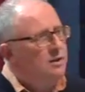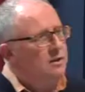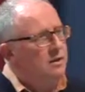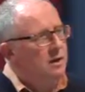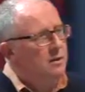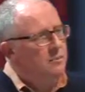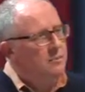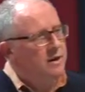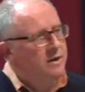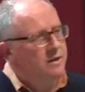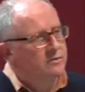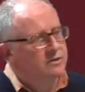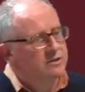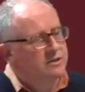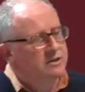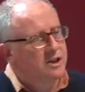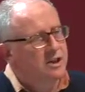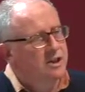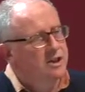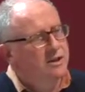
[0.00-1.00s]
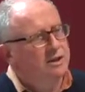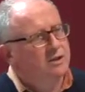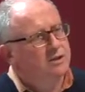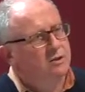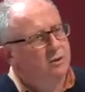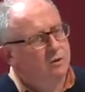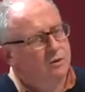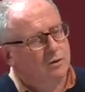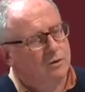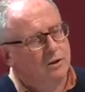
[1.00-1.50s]
medieval studies
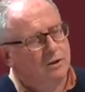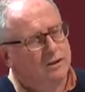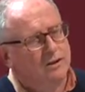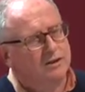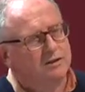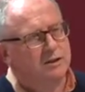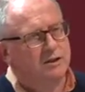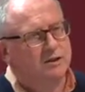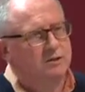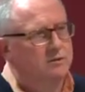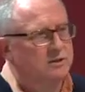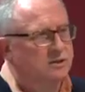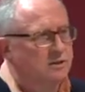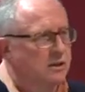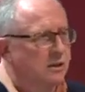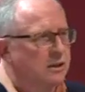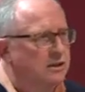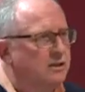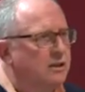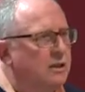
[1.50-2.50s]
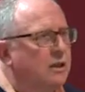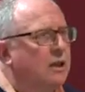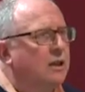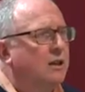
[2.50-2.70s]
or 18th century studies,